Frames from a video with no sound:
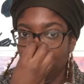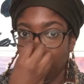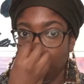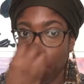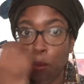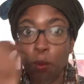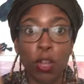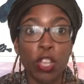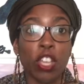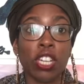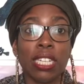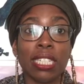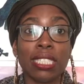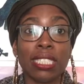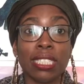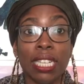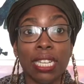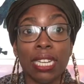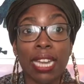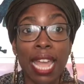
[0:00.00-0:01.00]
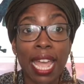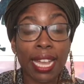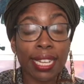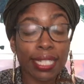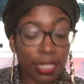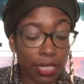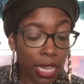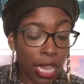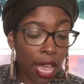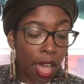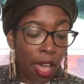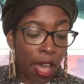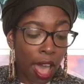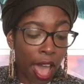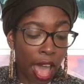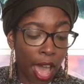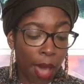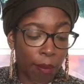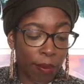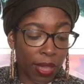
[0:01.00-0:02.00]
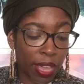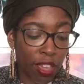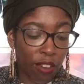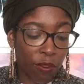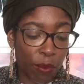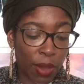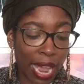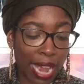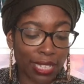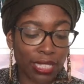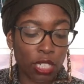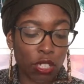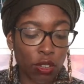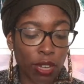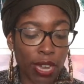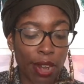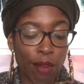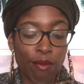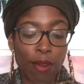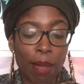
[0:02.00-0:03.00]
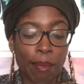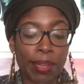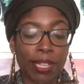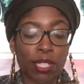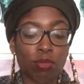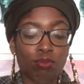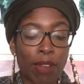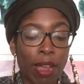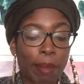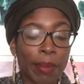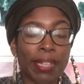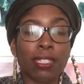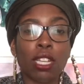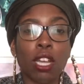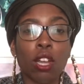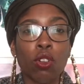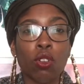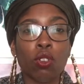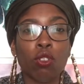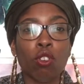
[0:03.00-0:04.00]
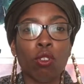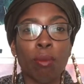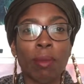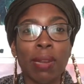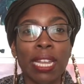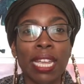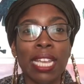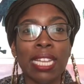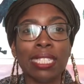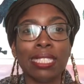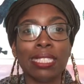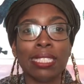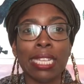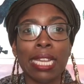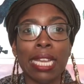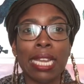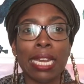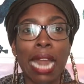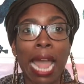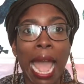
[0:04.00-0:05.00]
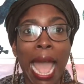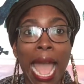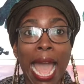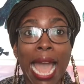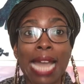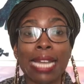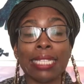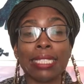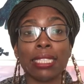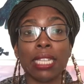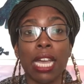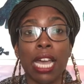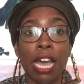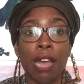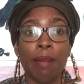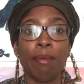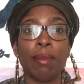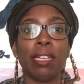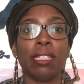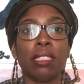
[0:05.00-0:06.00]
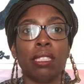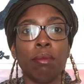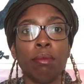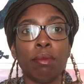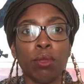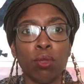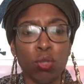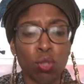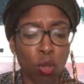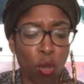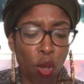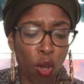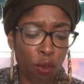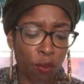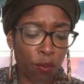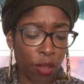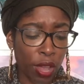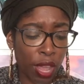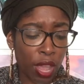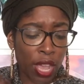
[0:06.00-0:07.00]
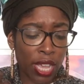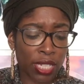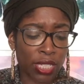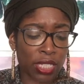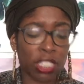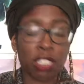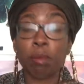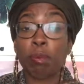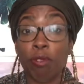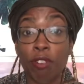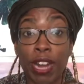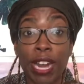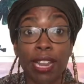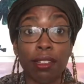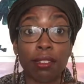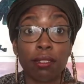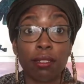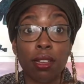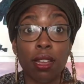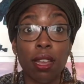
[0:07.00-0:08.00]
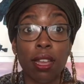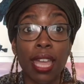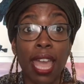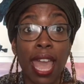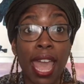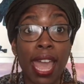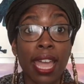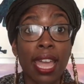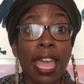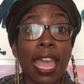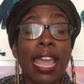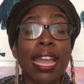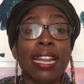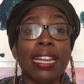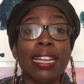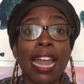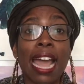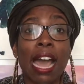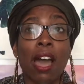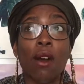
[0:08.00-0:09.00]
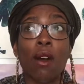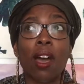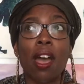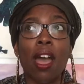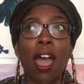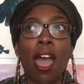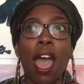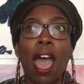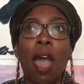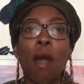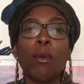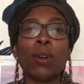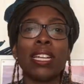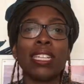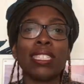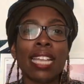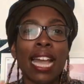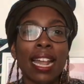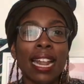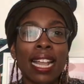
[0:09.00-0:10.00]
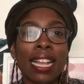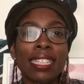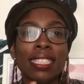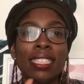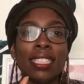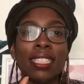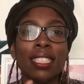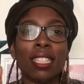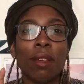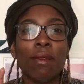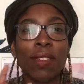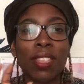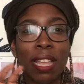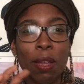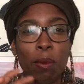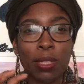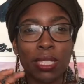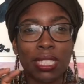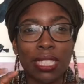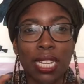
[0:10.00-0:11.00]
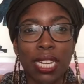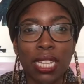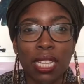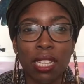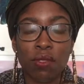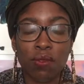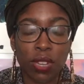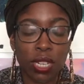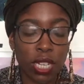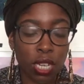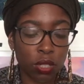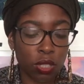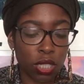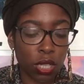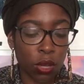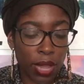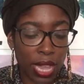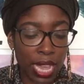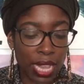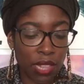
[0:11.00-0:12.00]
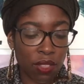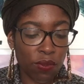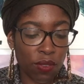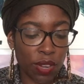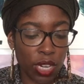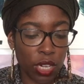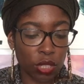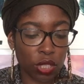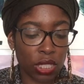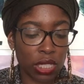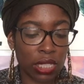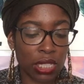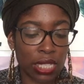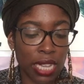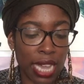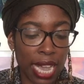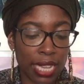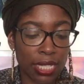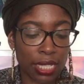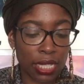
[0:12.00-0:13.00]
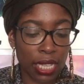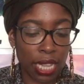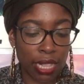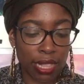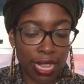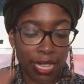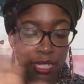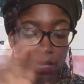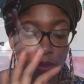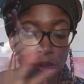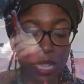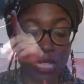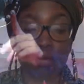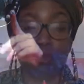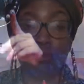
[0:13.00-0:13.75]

what you're going to see next. If we actually look at rabbits, rabbits are normally seen as symbols of spring, okay? Now, I want to tie that into something that was said in the video. So in the video, she says, it's